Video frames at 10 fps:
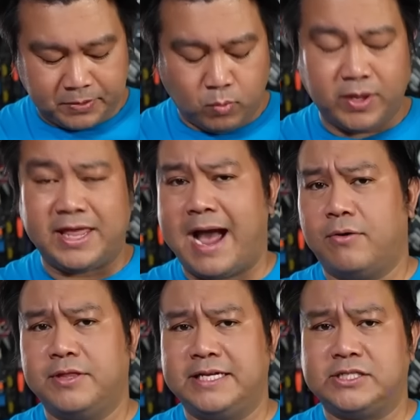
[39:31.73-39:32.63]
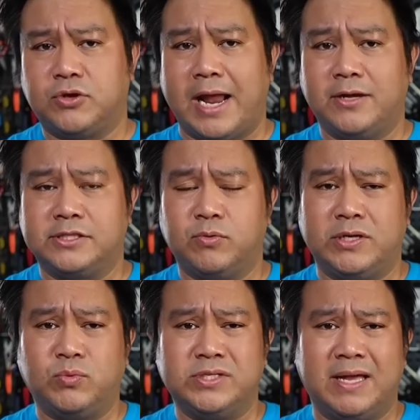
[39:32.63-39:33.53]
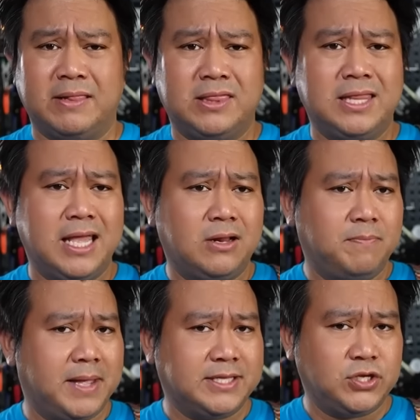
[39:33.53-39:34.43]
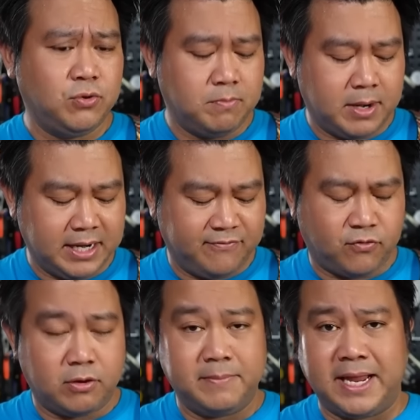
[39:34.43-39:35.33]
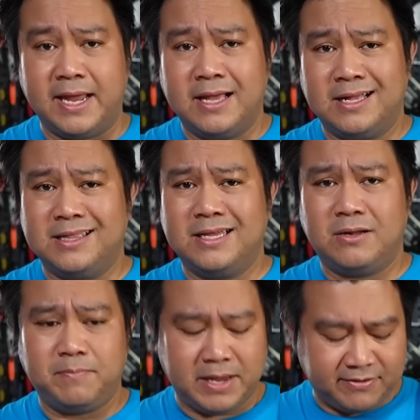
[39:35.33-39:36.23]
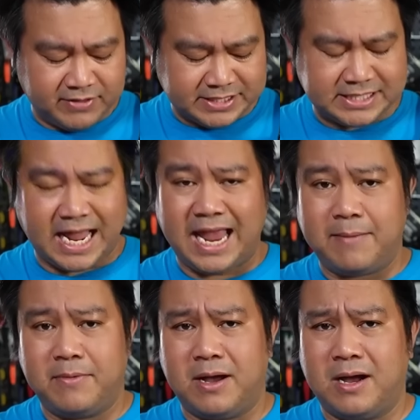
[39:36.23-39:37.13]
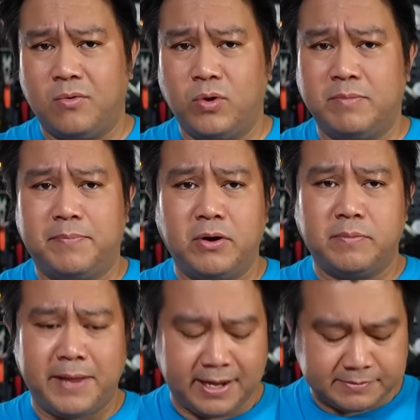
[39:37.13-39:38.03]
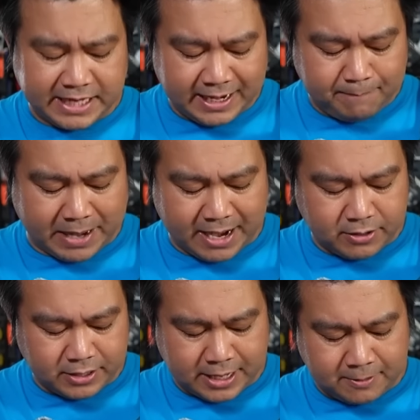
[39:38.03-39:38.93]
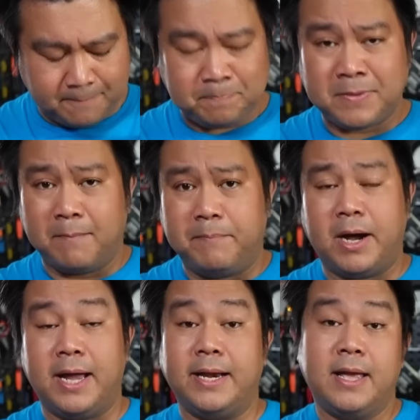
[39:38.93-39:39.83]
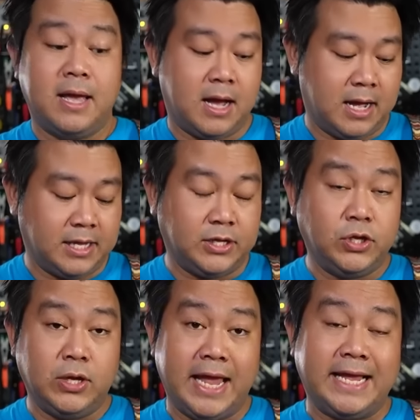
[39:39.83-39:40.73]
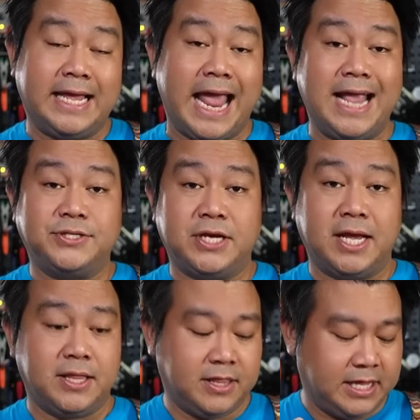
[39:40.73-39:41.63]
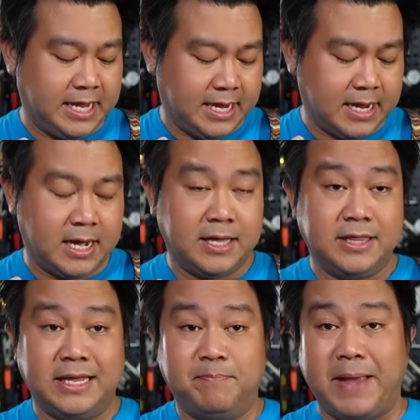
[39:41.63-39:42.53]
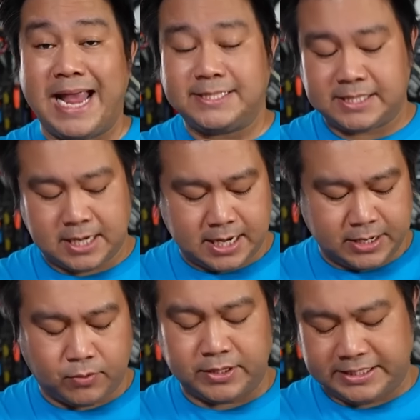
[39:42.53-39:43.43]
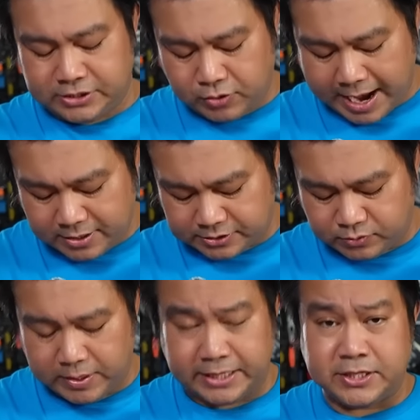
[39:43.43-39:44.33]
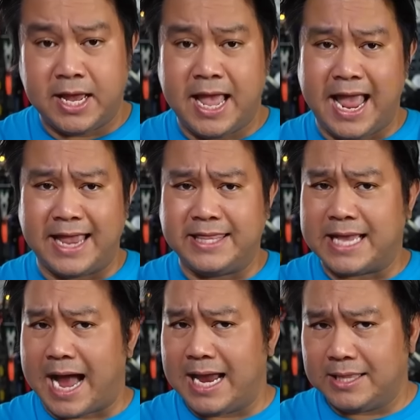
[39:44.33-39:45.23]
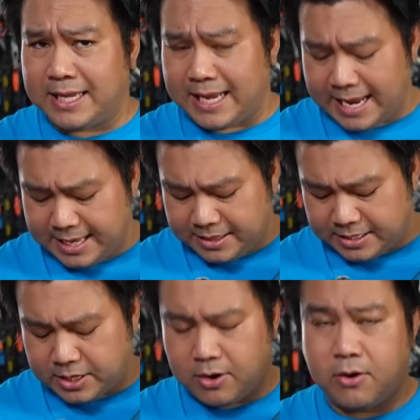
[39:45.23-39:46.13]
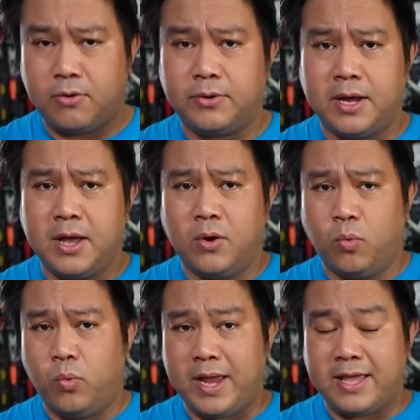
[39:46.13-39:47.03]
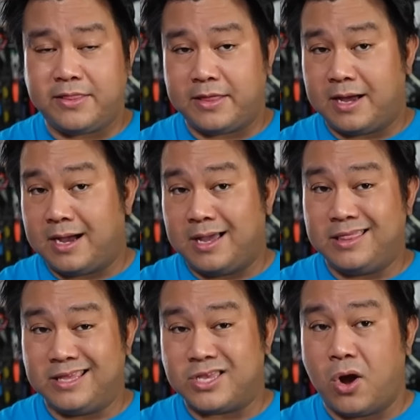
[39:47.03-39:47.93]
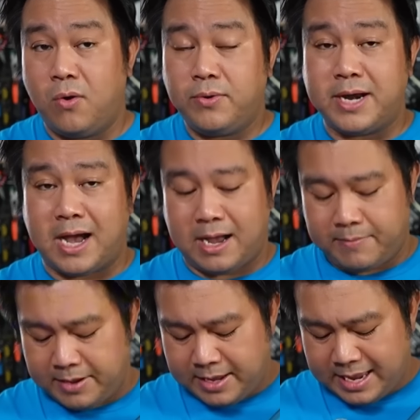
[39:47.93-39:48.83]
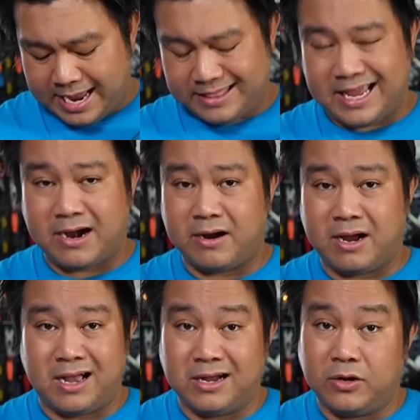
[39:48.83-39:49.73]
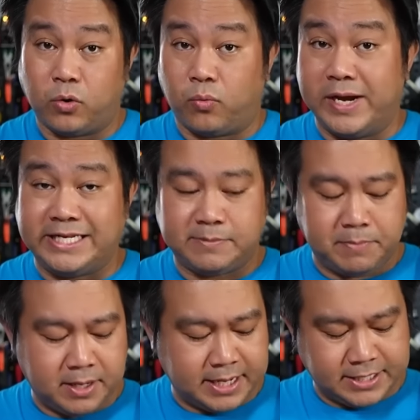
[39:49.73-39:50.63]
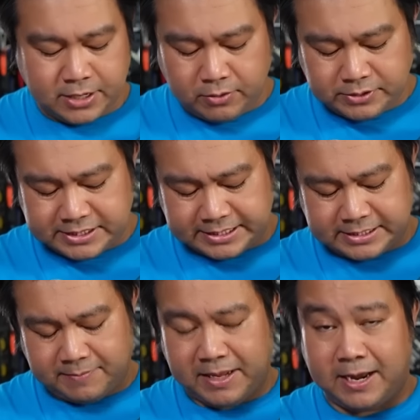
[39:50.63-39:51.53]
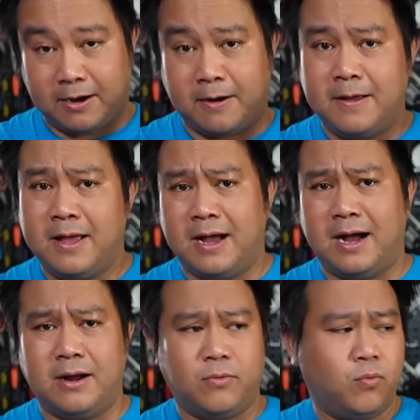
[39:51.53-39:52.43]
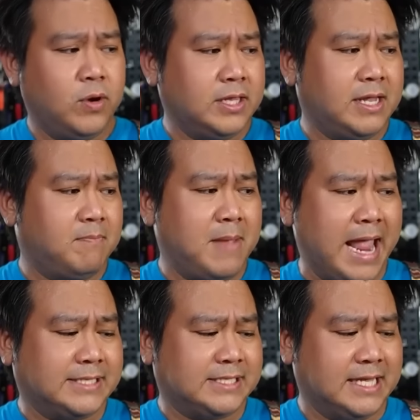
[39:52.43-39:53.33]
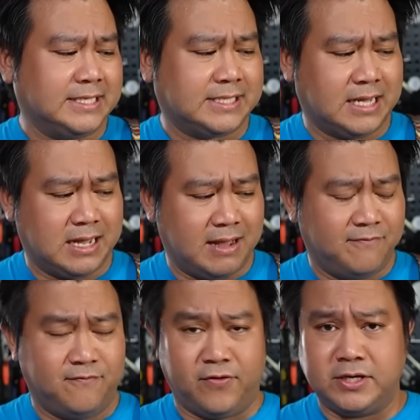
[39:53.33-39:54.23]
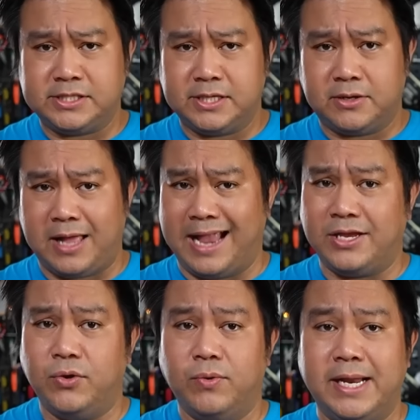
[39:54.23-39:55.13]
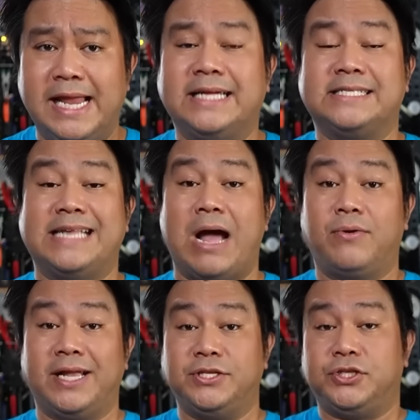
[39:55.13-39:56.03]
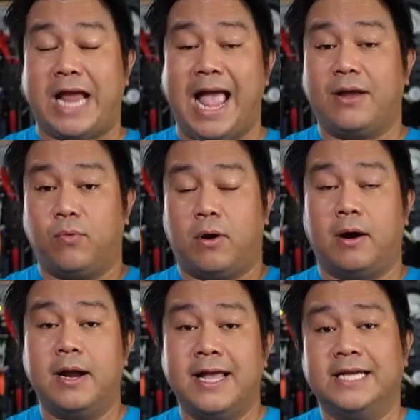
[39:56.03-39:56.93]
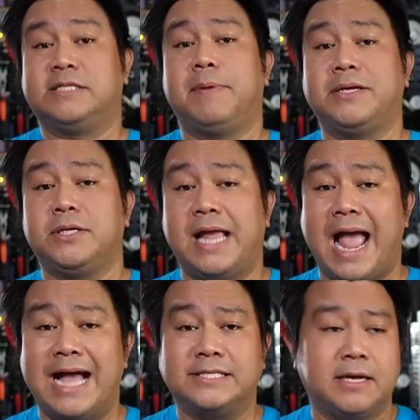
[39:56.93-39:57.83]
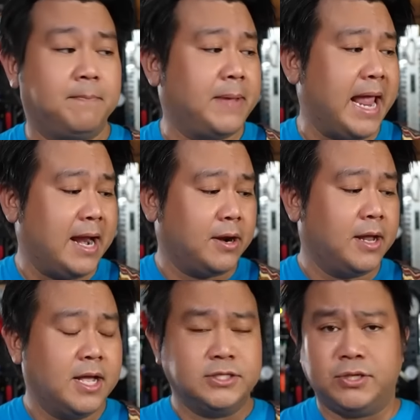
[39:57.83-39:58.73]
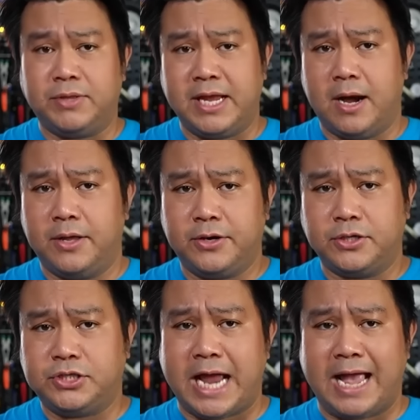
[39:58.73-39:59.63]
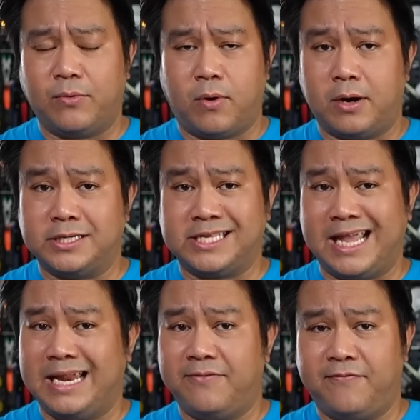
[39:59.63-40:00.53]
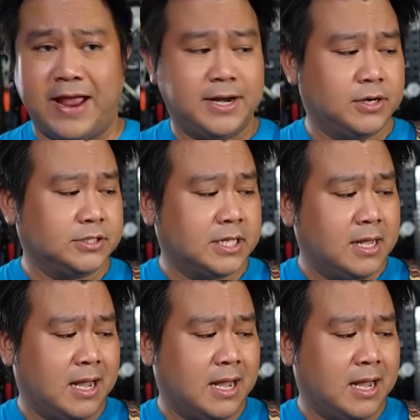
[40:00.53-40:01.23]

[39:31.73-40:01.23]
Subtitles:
without the strangle switch was a little bit too muddy for me. A little bit of the same with both pickups in parallel. But engaging the bass cut or the strangle switch and dialing in the tone with the tone knob and their grease bucket tone system here really makes this a versatile and unique sounding Jaguar, especially as compared to the other Jaguars in Fender's